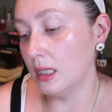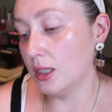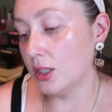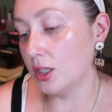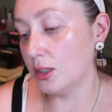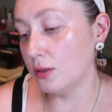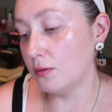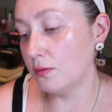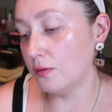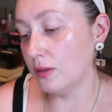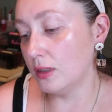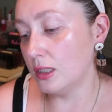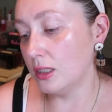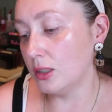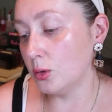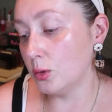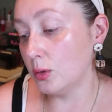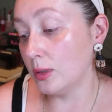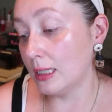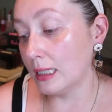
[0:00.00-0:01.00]
Good For
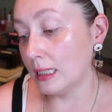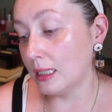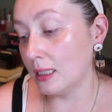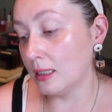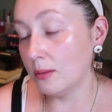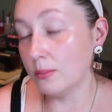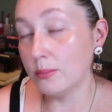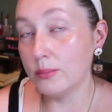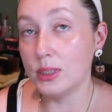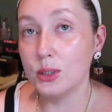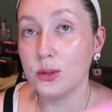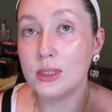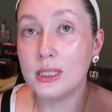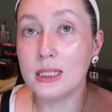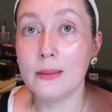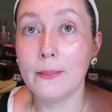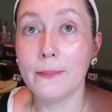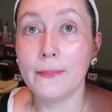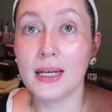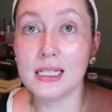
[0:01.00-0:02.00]
You Clean
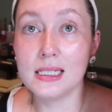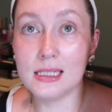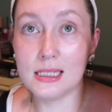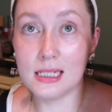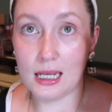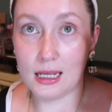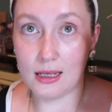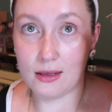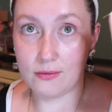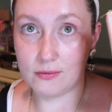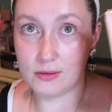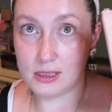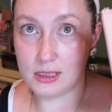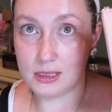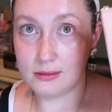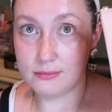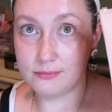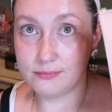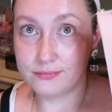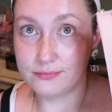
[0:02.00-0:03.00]
Beauty Must Haves.